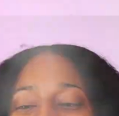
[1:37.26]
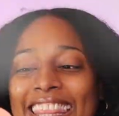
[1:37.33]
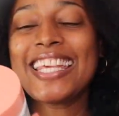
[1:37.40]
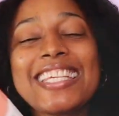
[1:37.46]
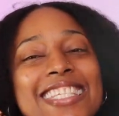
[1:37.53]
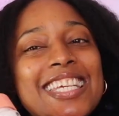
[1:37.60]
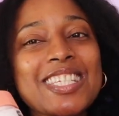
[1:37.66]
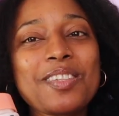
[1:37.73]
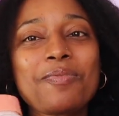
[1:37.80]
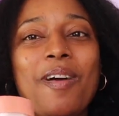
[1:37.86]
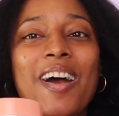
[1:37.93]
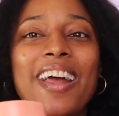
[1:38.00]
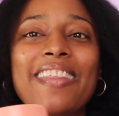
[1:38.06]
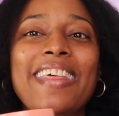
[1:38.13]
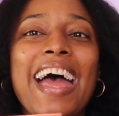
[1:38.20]
This is the
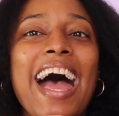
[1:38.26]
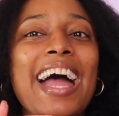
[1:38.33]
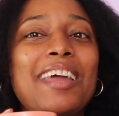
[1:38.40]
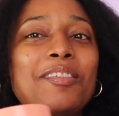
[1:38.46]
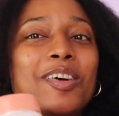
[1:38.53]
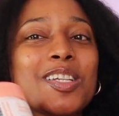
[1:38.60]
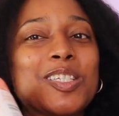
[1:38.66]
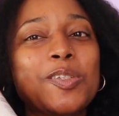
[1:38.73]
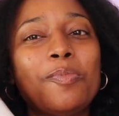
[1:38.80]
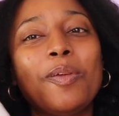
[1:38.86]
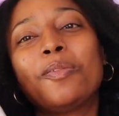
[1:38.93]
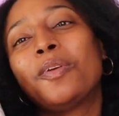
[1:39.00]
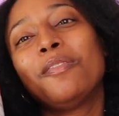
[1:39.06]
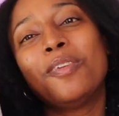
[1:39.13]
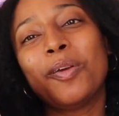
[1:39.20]
product that I am going to be
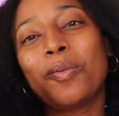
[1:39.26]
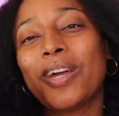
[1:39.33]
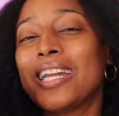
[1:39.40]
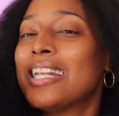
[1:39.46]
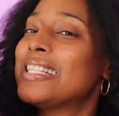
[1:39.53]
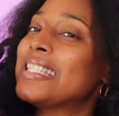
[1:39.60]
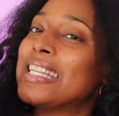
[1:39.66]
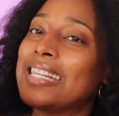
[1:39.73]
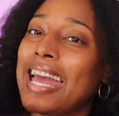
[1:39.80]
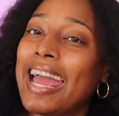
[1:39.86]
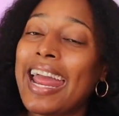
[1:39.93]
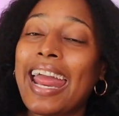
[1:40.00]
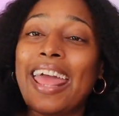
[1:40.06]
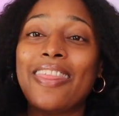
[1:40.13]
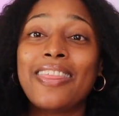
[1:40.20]
reviewing
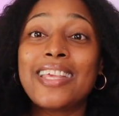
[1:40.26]
today.